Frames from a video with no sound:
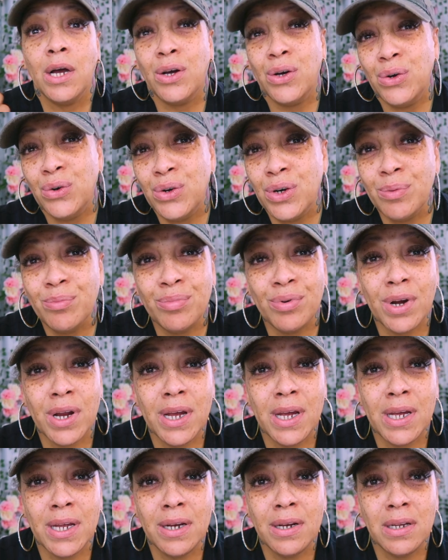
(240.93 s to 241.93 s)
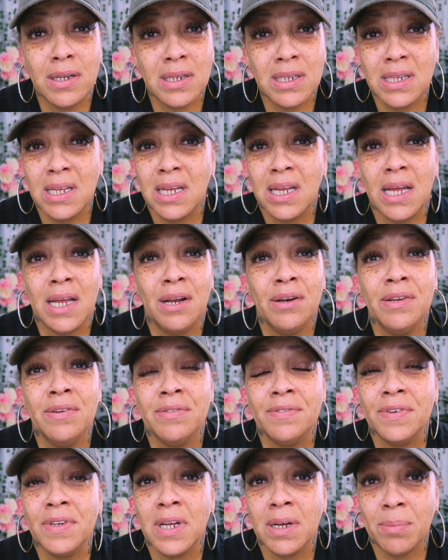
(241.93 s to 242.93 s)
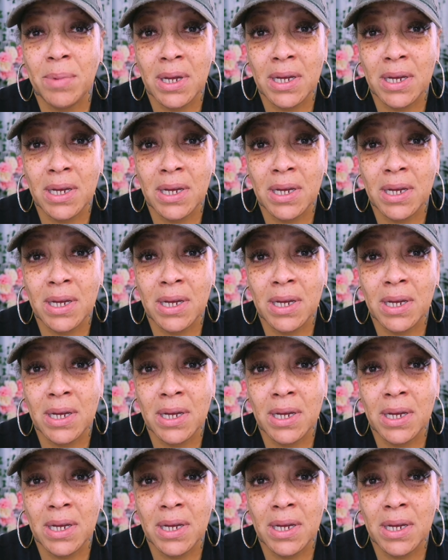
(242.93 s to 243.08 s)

cornbread. I don't even feel like